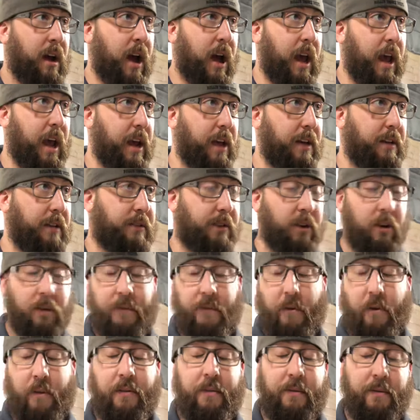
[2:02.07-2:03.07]
and so
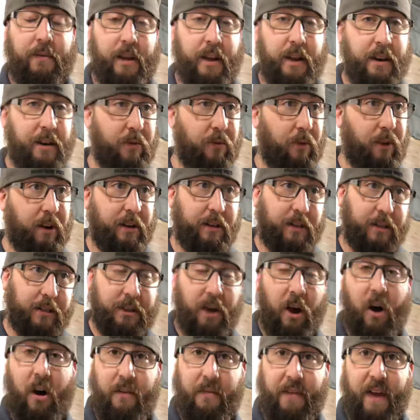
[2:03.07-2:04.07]
forth and you want to
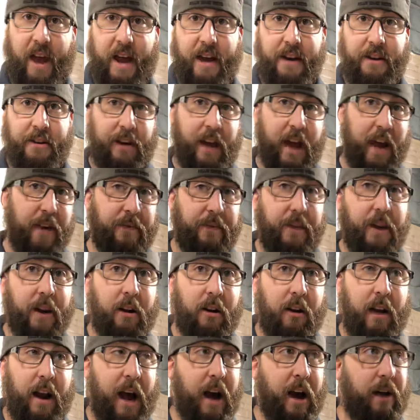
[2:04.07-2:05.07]
solve that and you can't
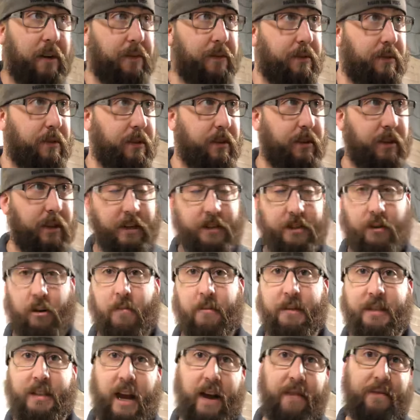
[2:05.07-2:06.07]
figure it out, these
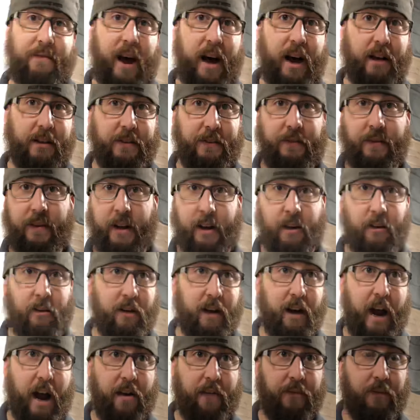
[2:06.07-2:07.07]
thermostat valves figured
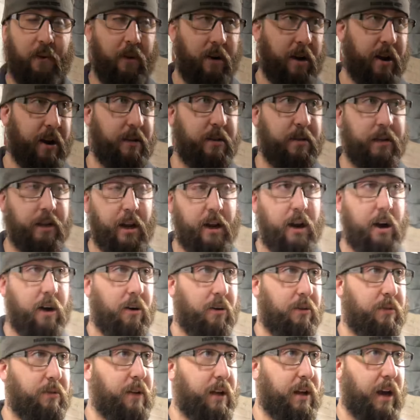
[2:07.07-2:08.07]
it out for you. You
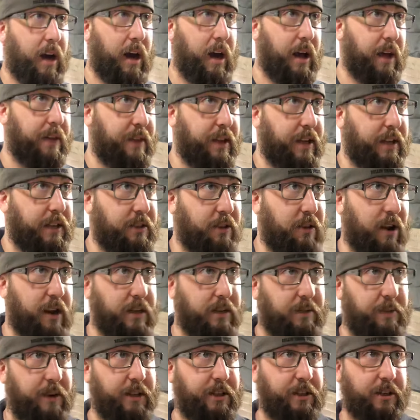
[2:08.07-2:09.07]
know, these
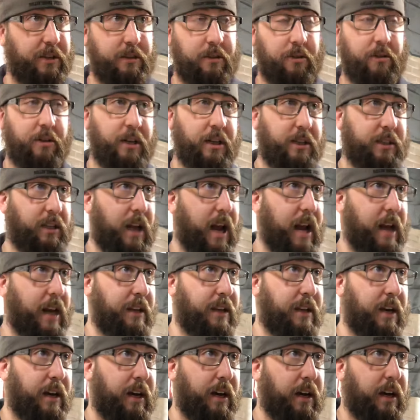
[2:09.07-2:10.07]
transmissions are just
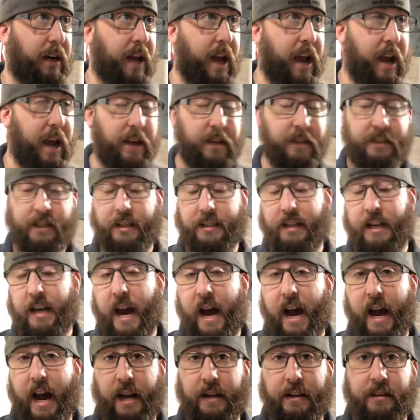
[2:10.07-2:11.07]
like the
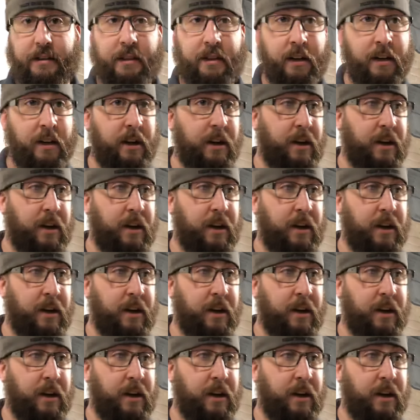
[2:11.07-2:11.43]
AS69s.